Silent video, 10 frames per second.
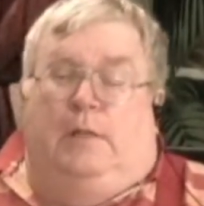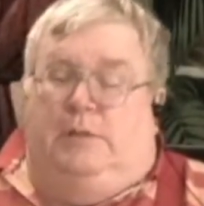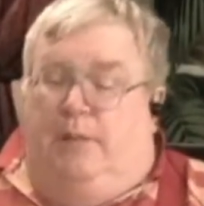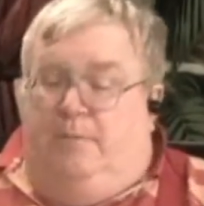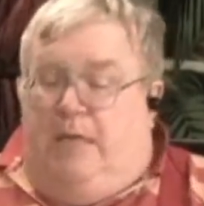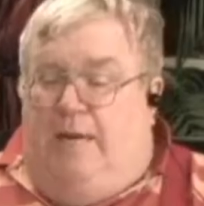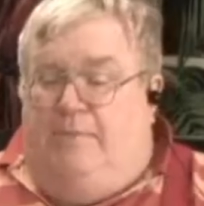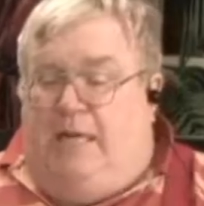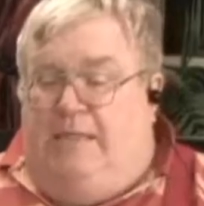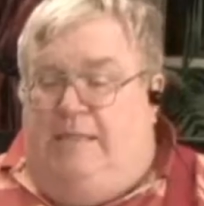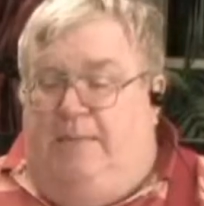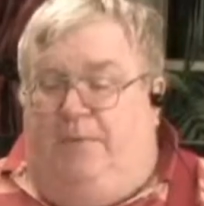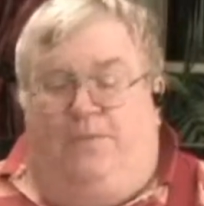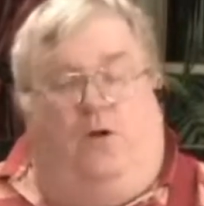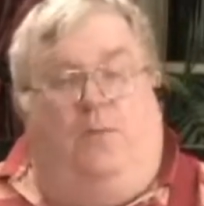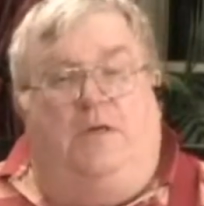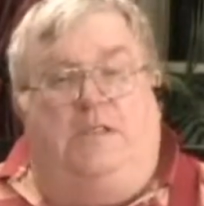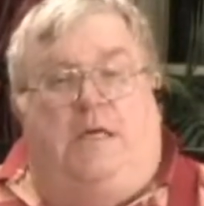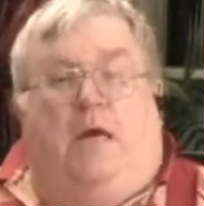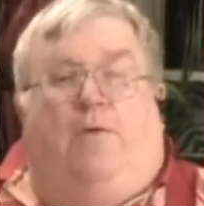Sometimes I see
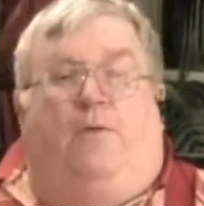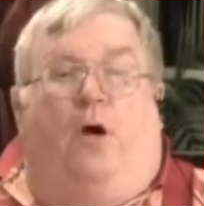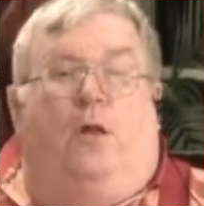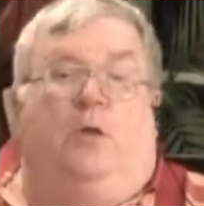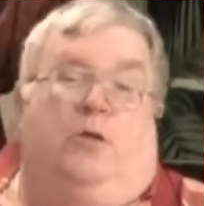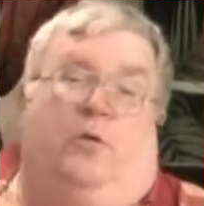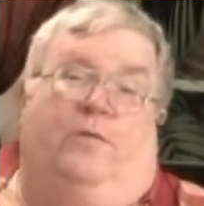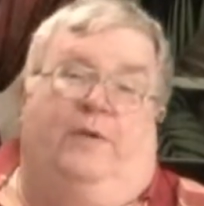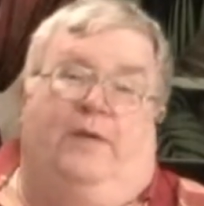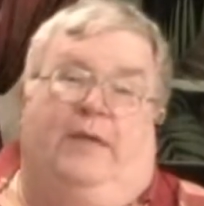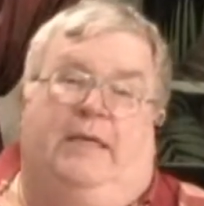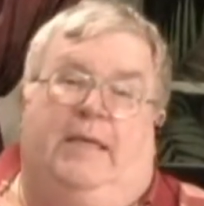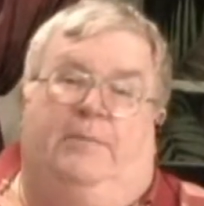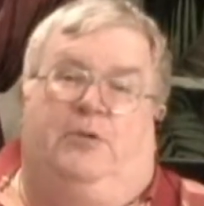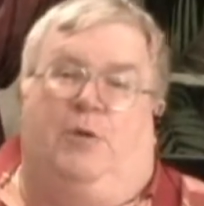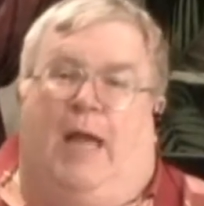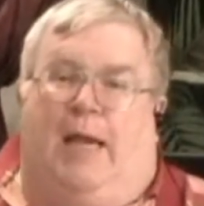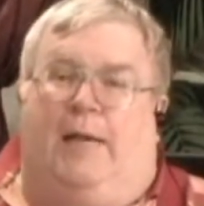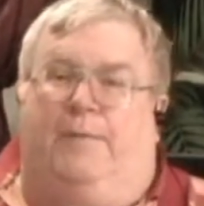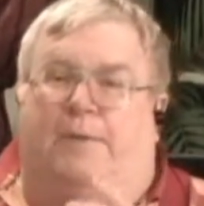performers fall into a very deep
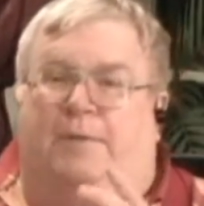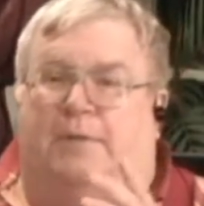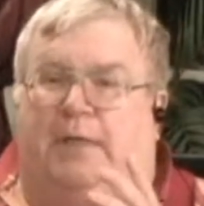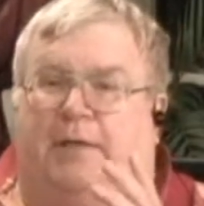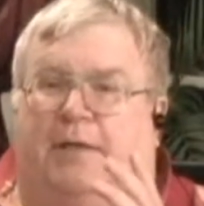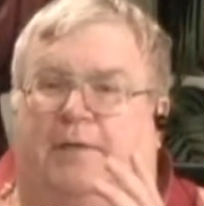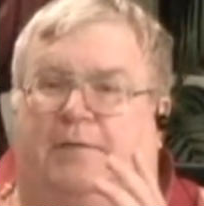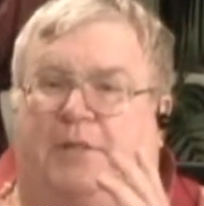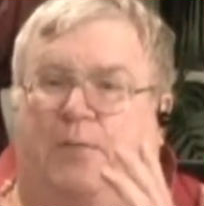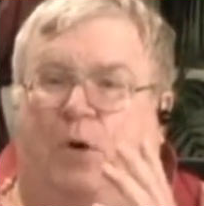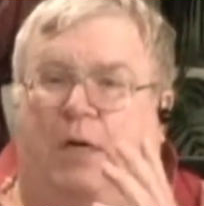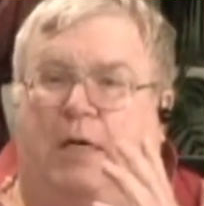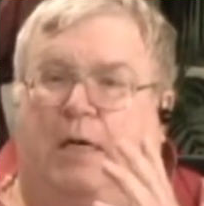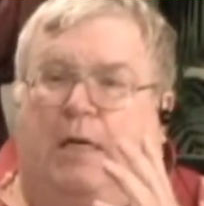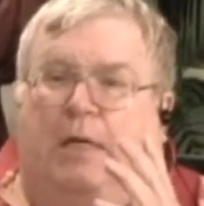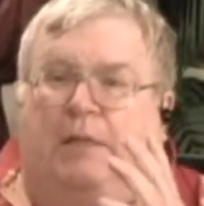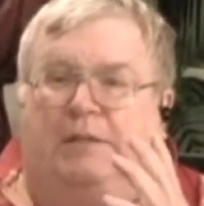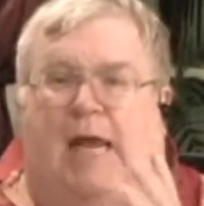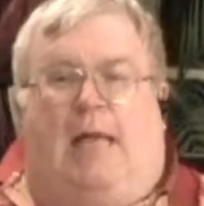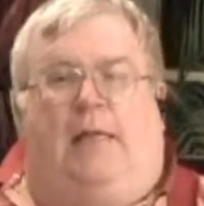track. If someone
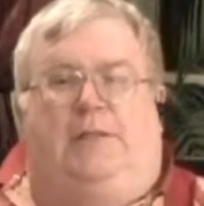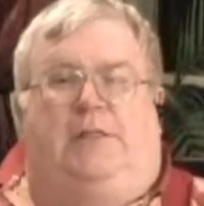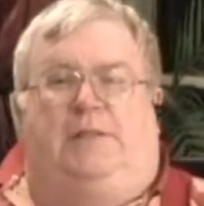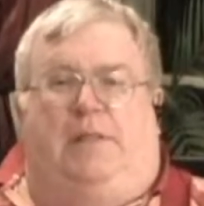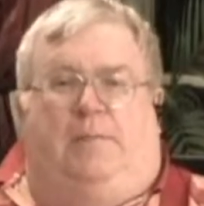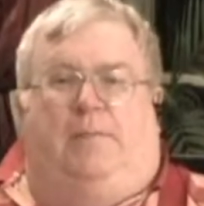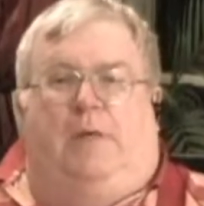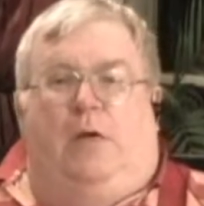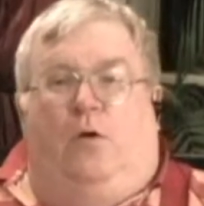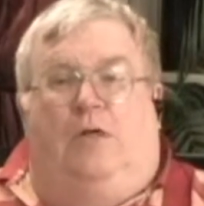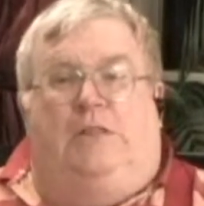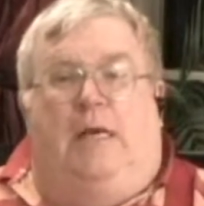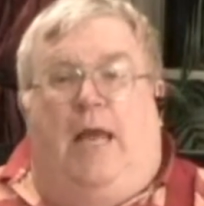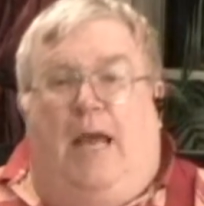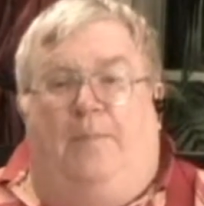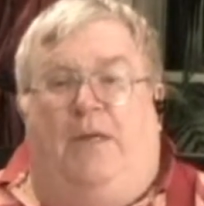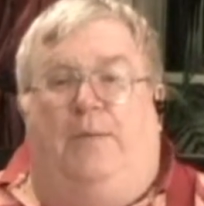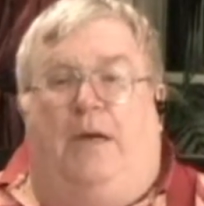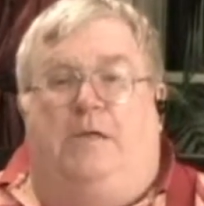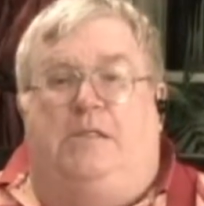challenges them or is unhappy
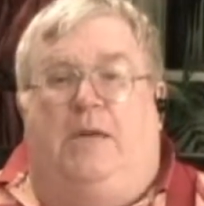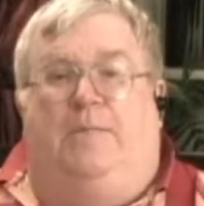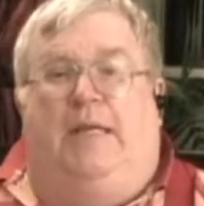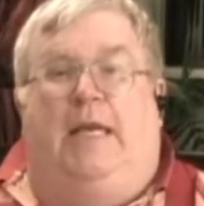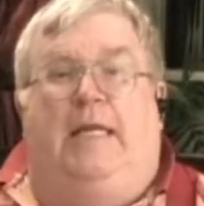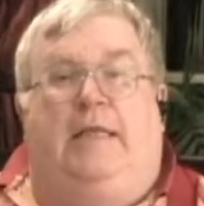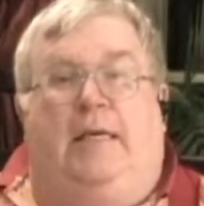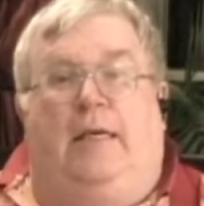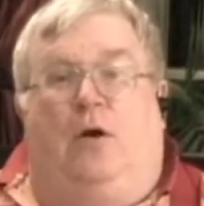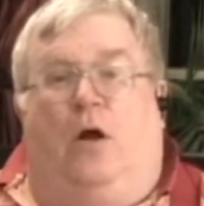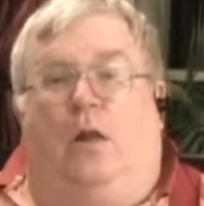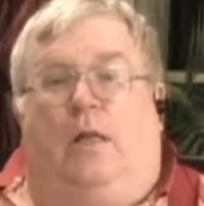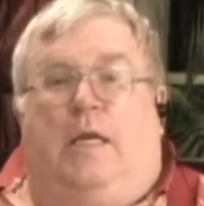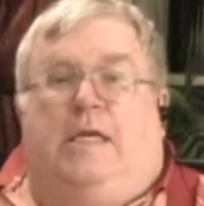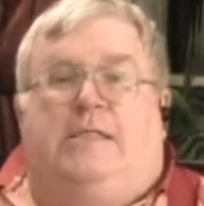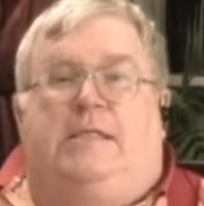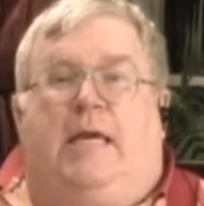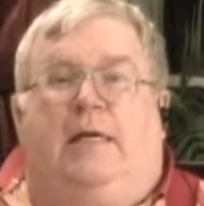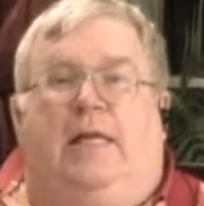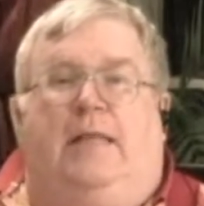about something, anything at all,
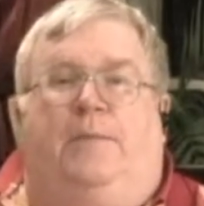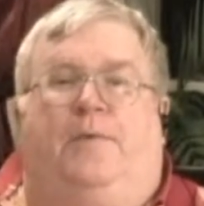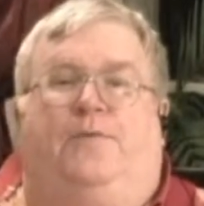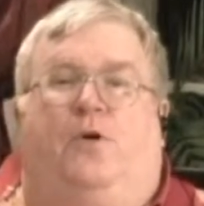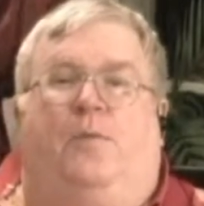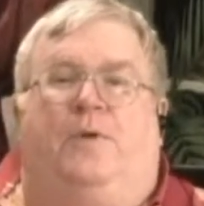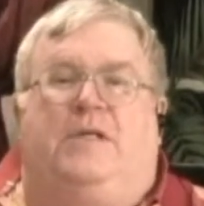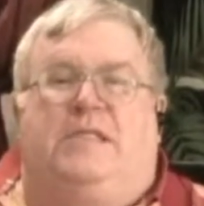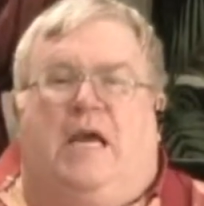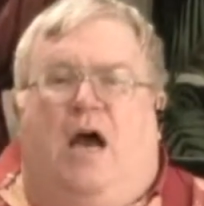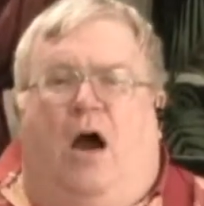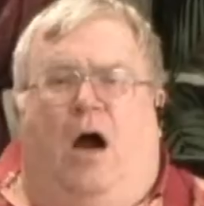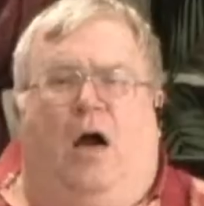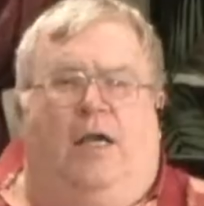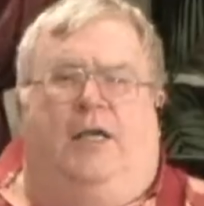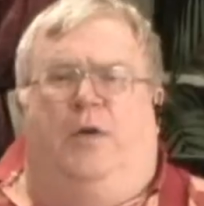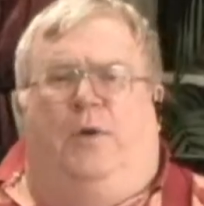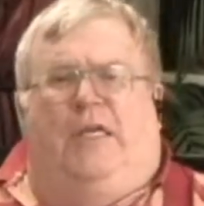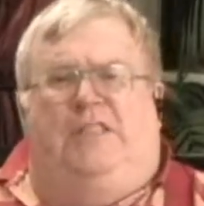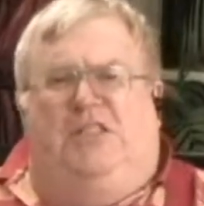suddenly the performer is
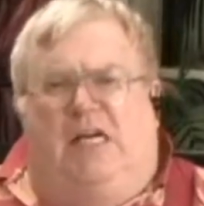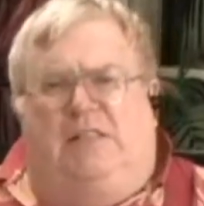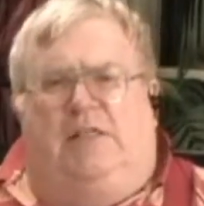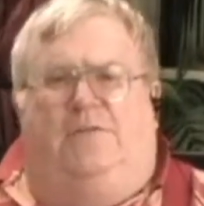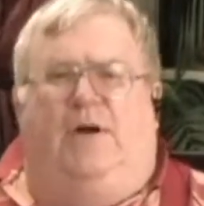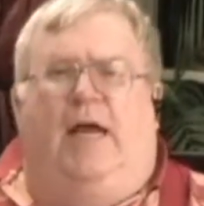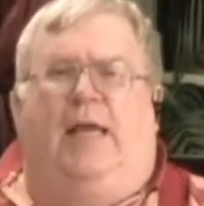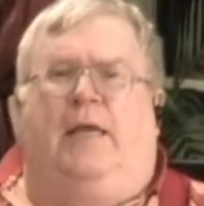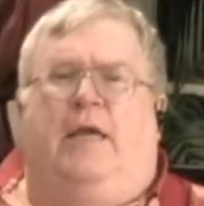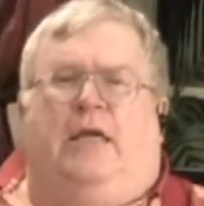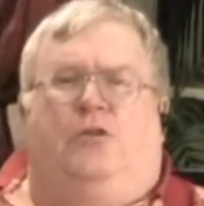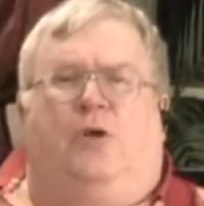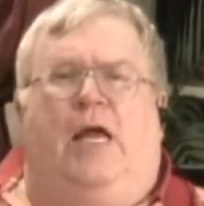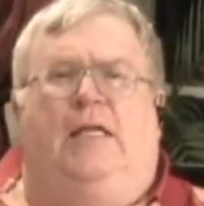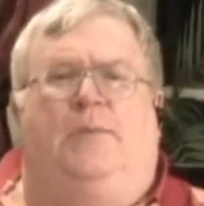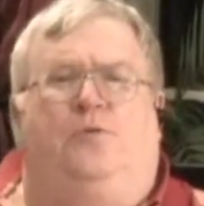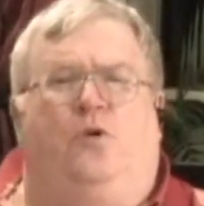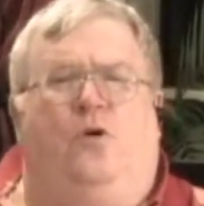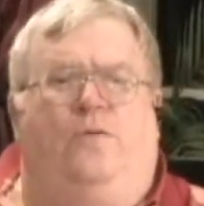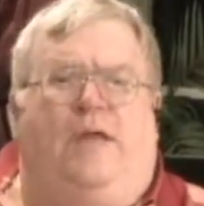arguing, justifying, trying to
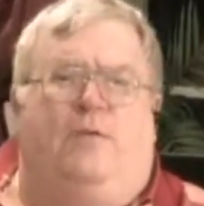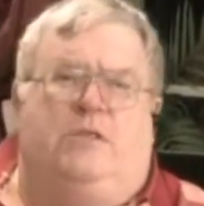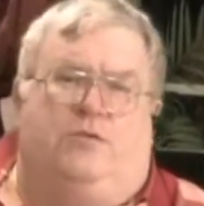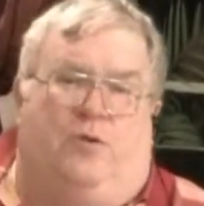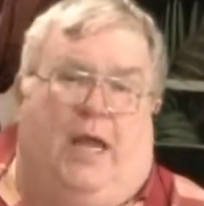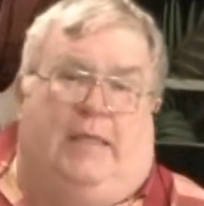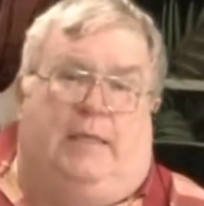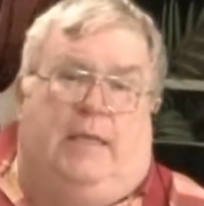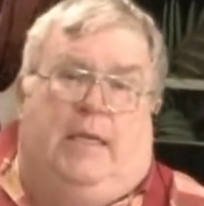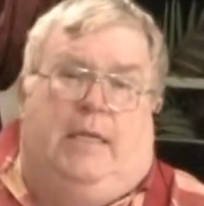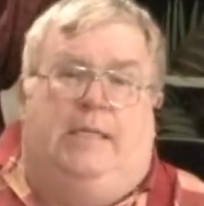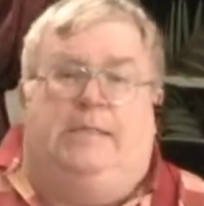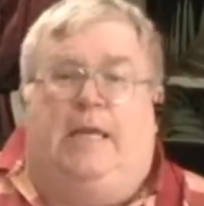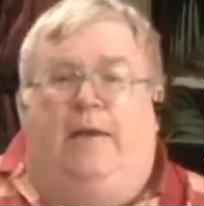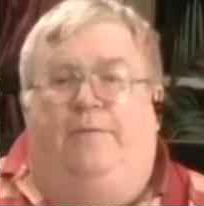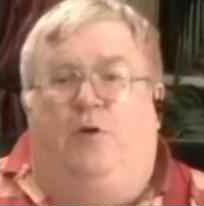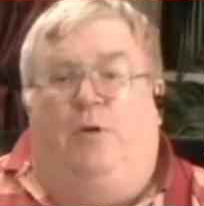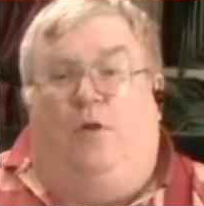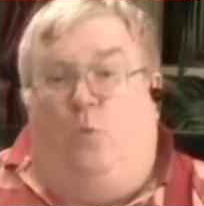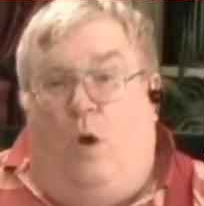prove he was right, instead of
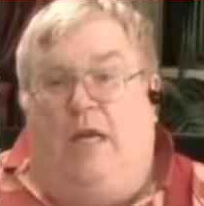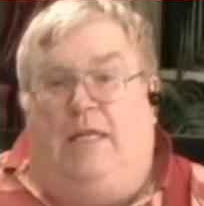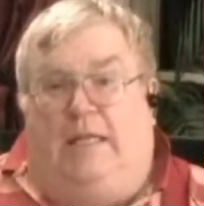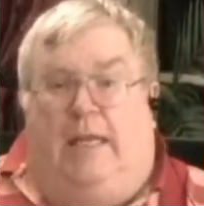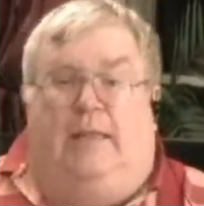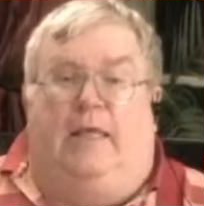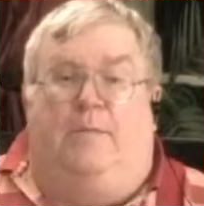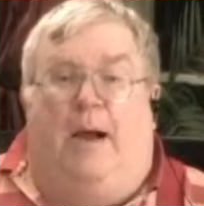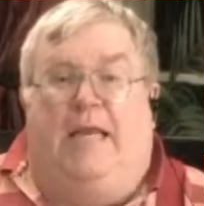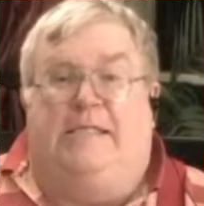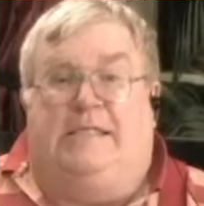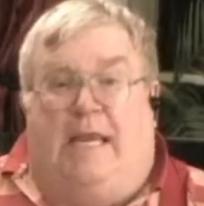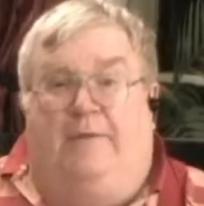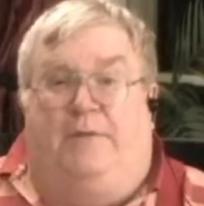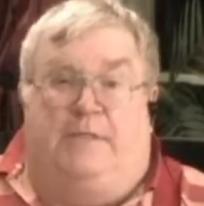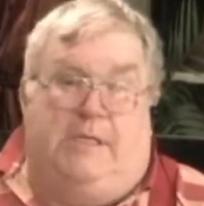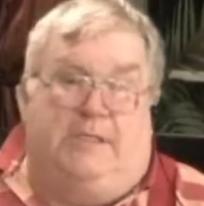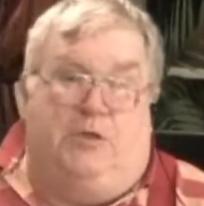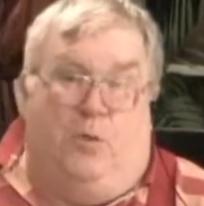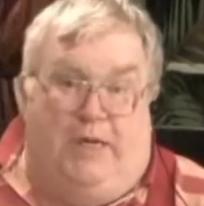doing the one thing that might save the
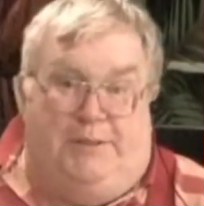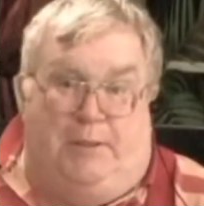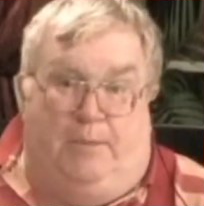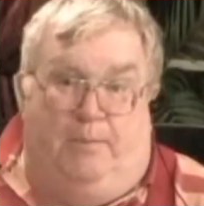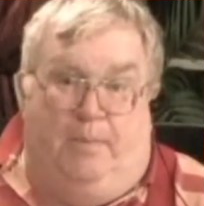situation.